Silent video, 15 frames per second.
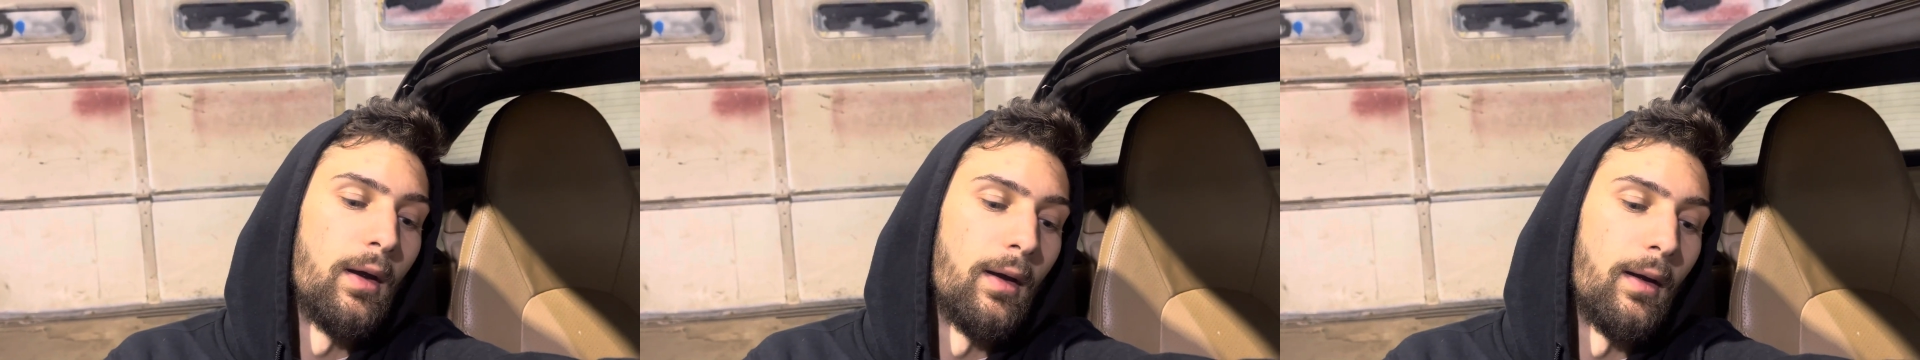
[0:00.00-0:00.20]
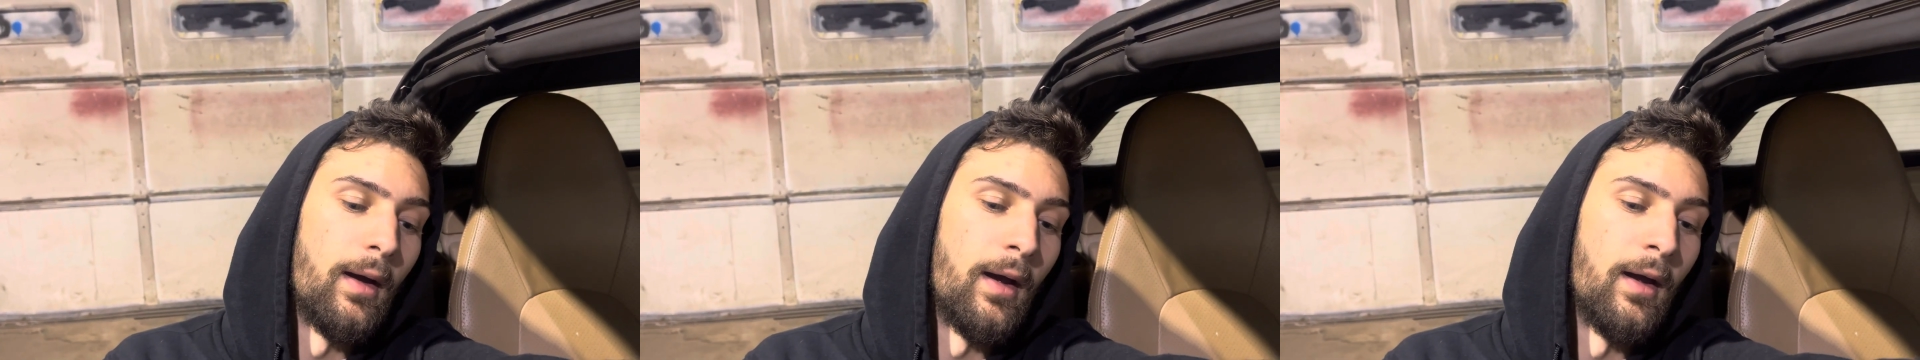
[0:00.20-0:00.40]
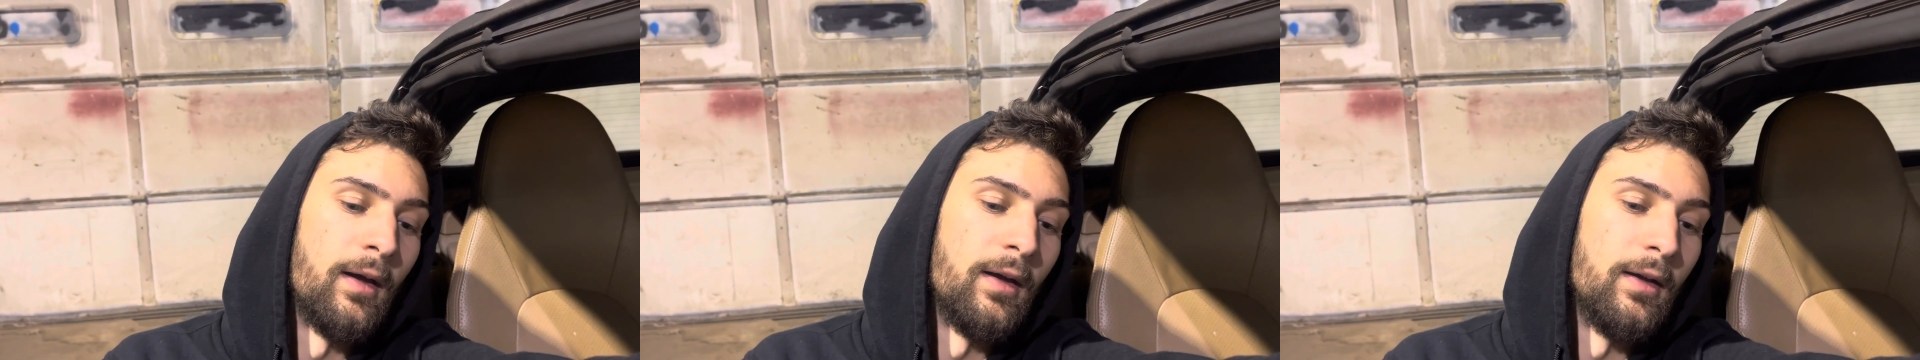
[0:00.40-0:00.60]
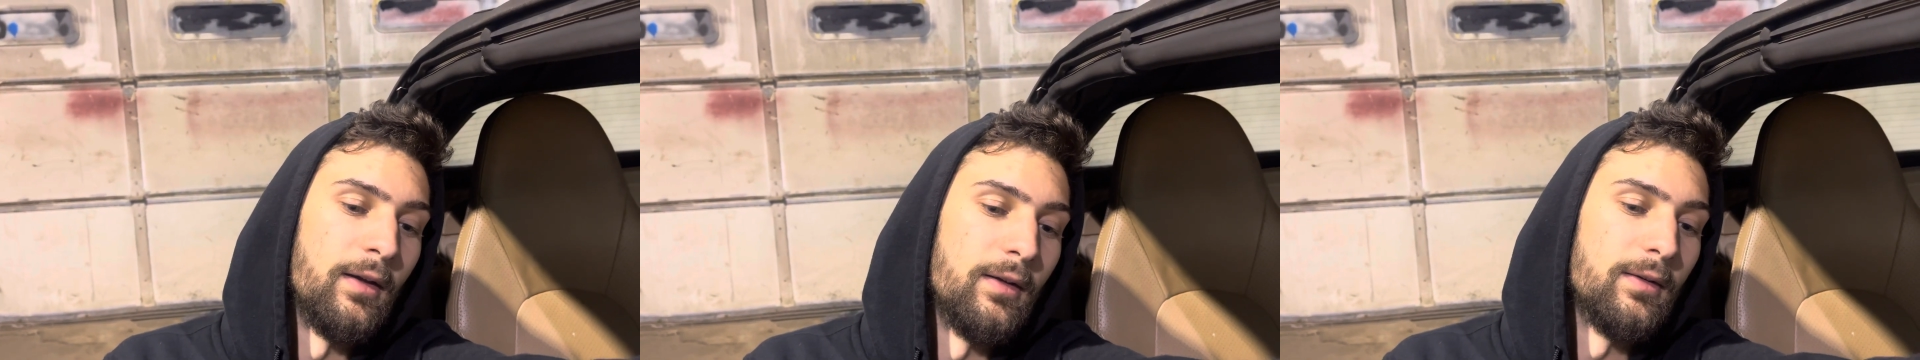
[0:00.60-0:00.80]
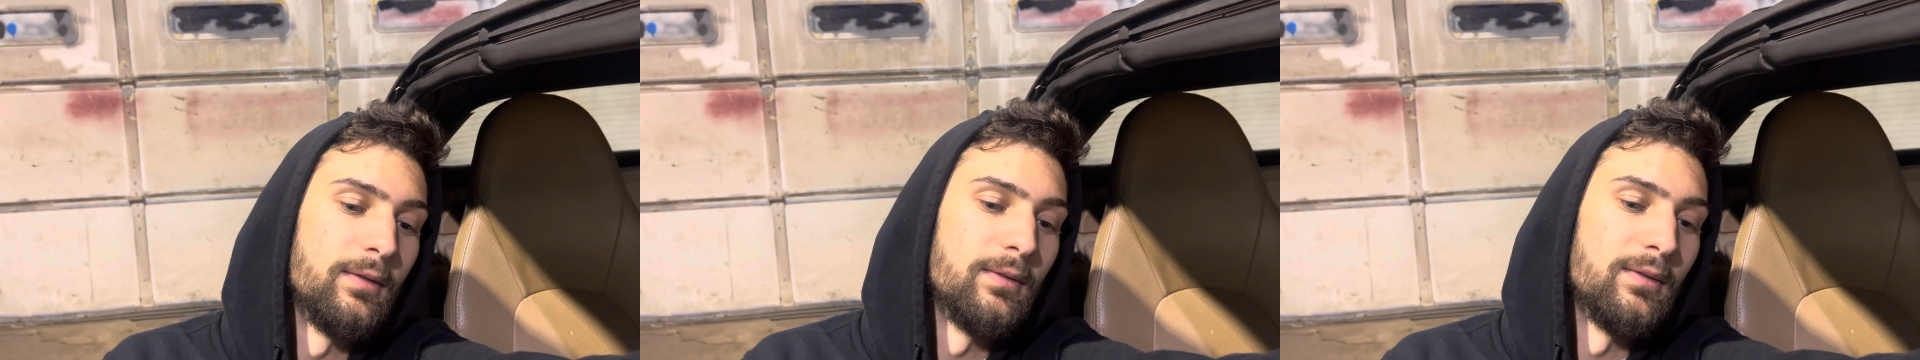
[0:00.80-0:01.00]

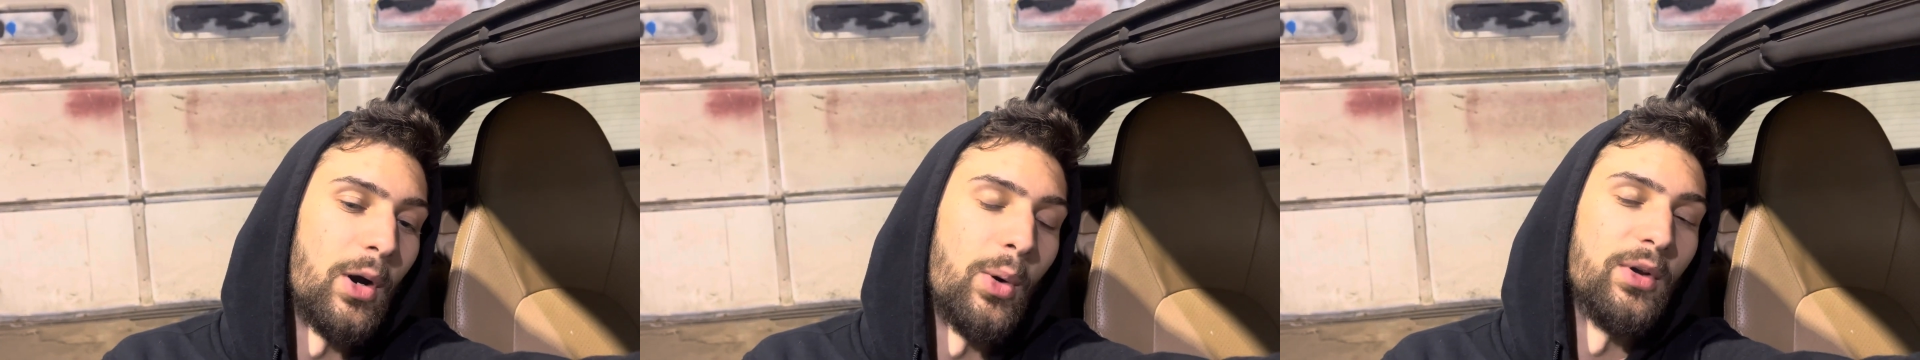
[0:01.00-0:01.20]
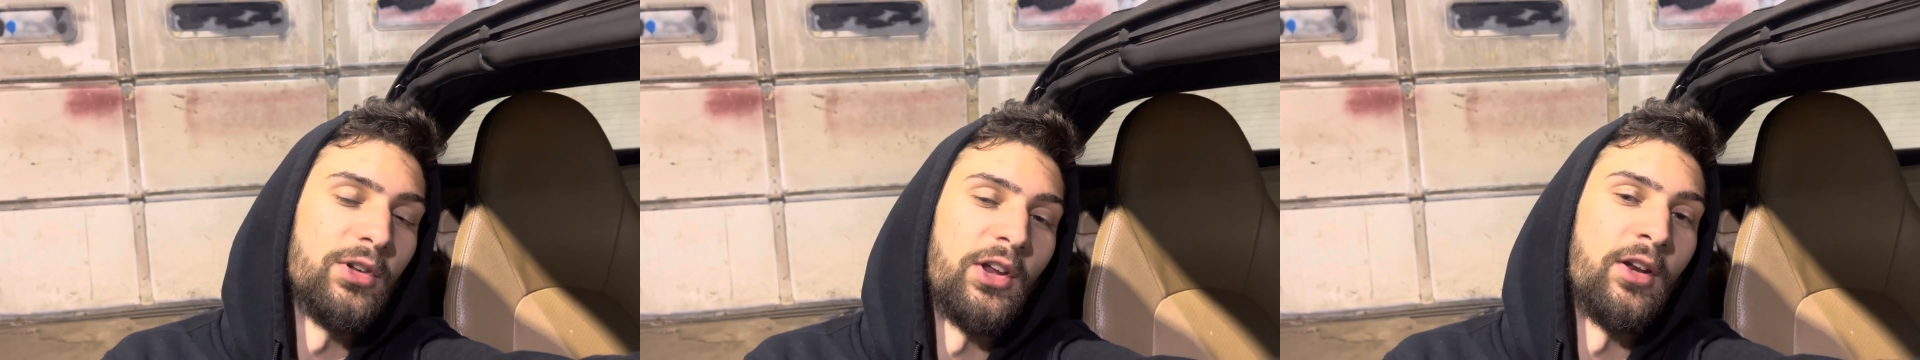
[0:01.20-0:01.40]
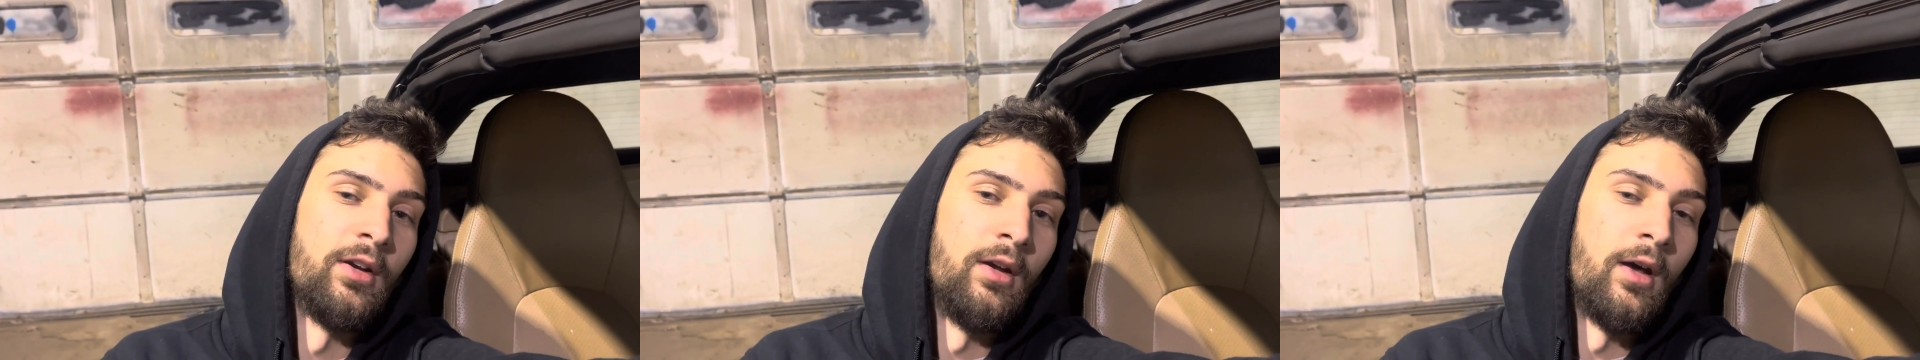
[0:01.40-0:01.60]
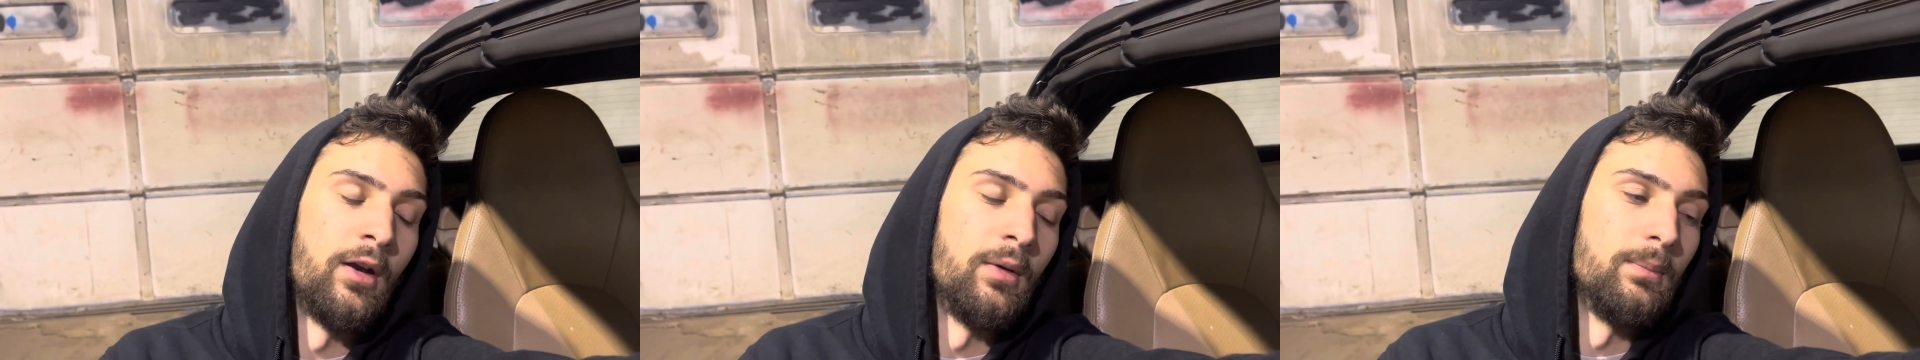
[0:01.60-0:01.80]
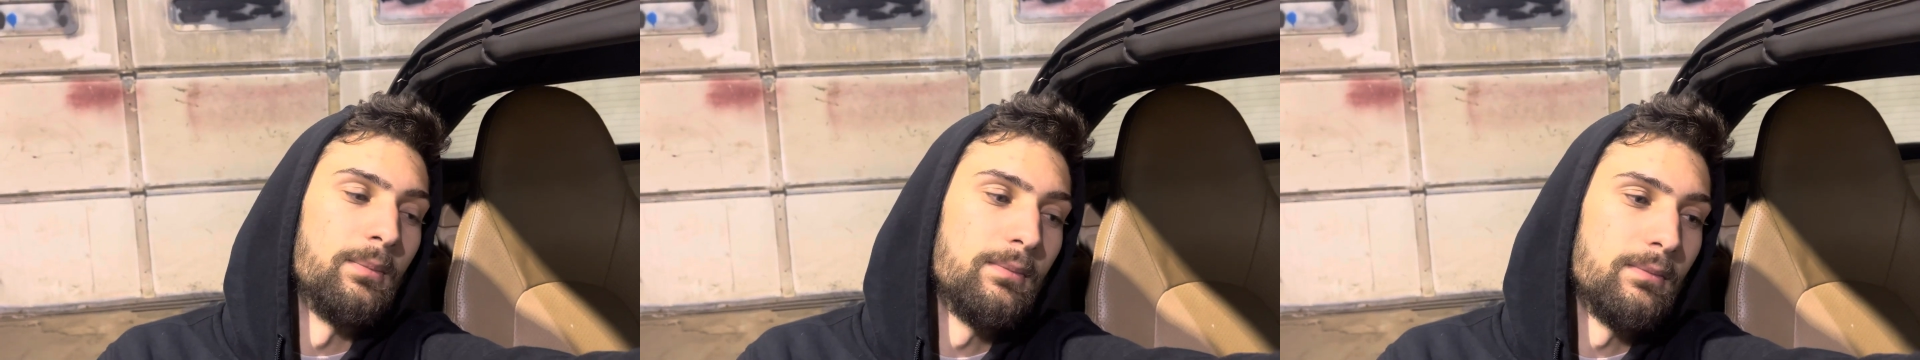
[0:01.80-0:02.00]
I always hated on
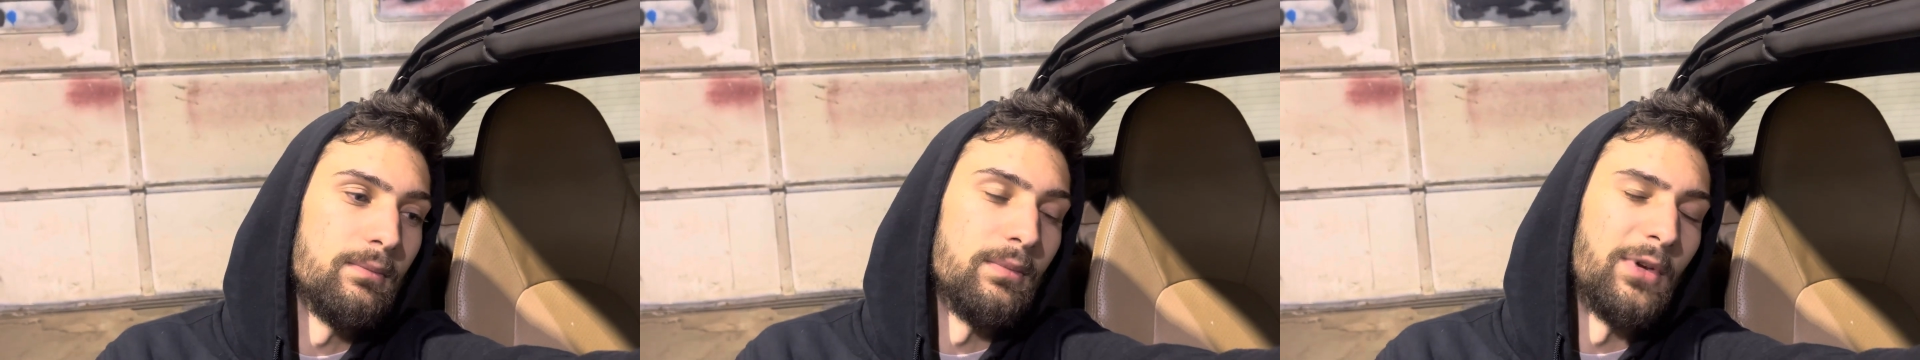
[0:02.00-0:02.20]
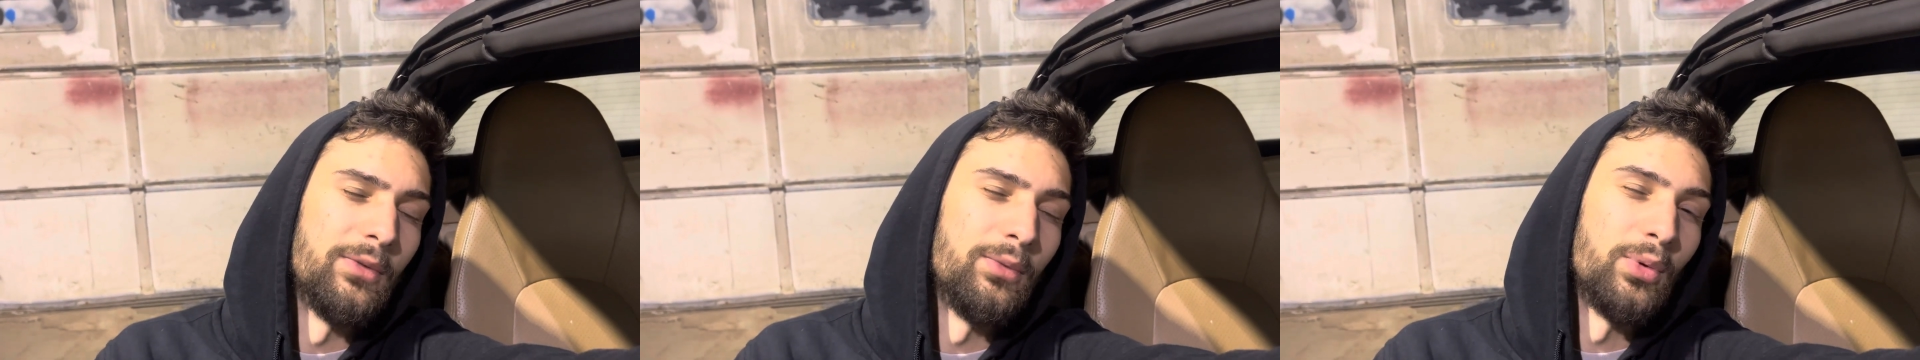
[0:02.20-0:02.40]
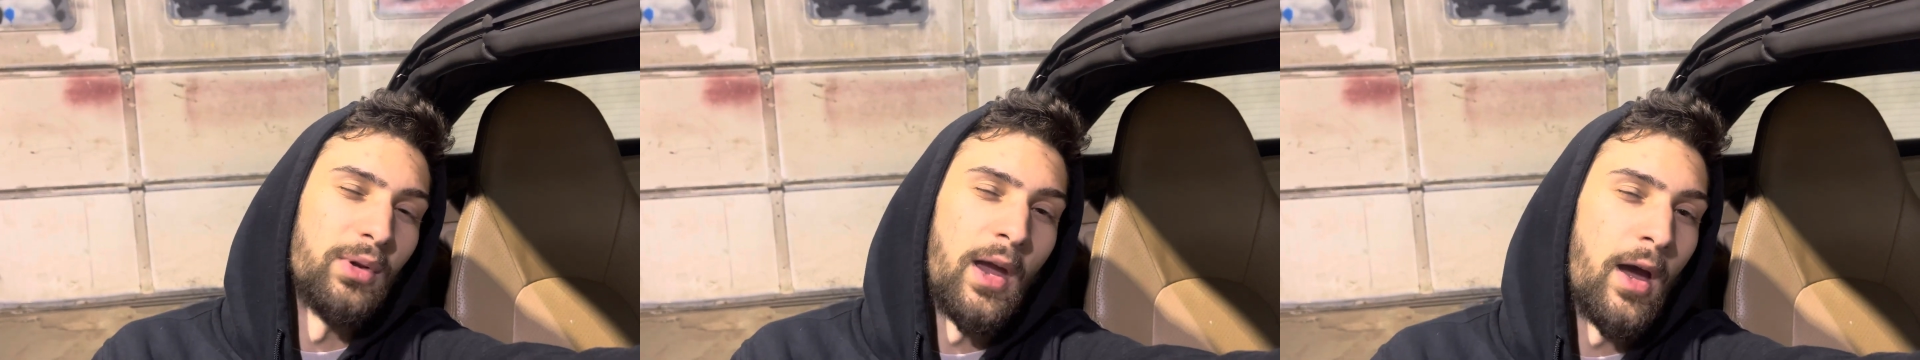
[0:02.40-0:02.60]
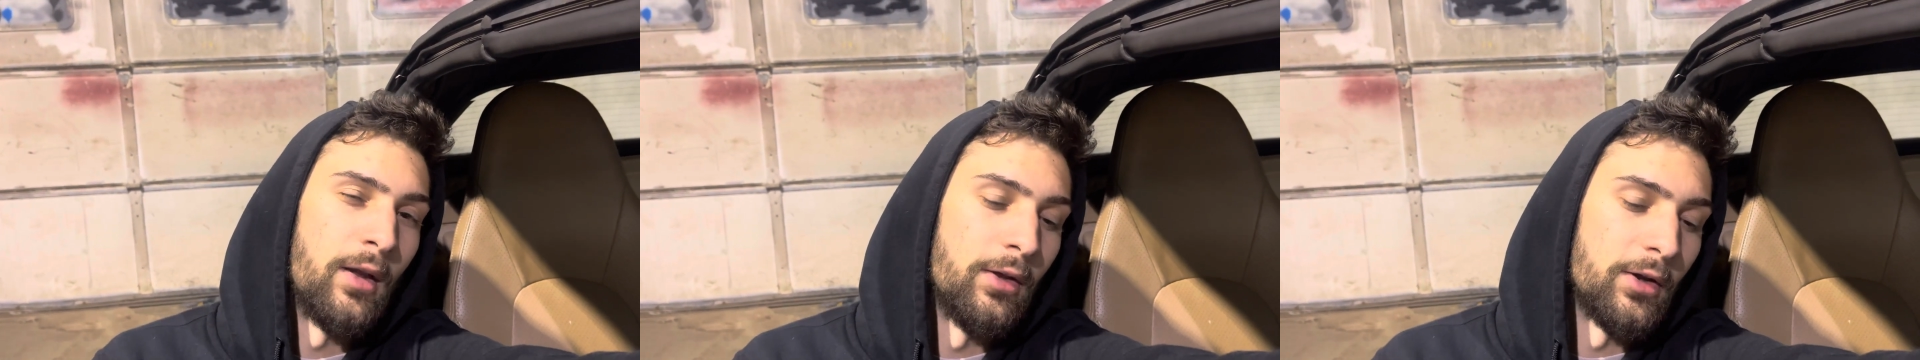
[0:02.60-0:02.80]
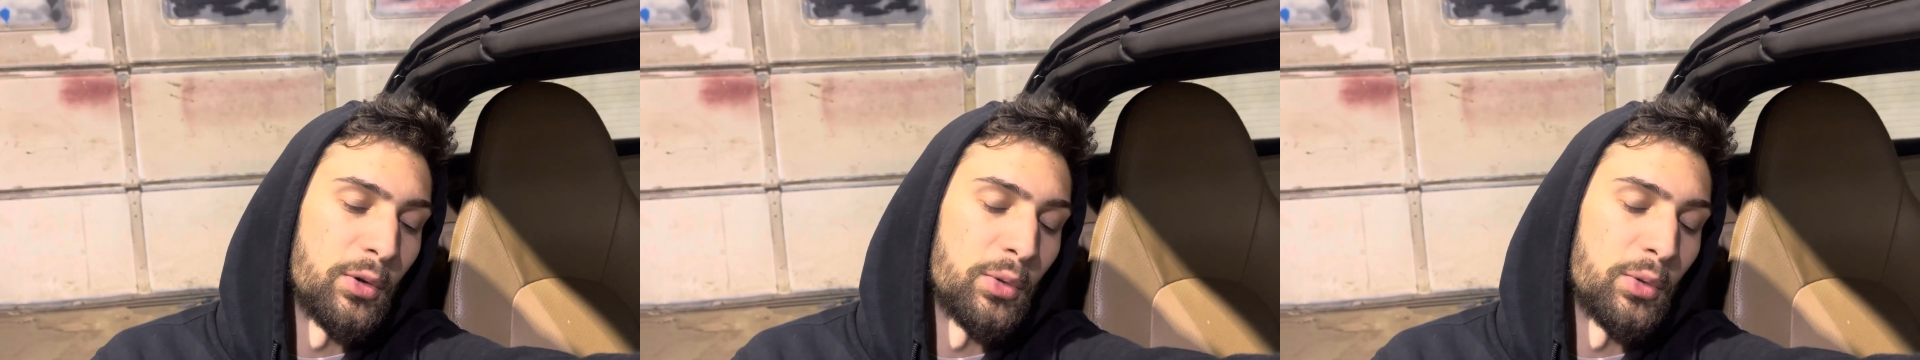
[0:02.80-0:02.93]
them. Never really had like a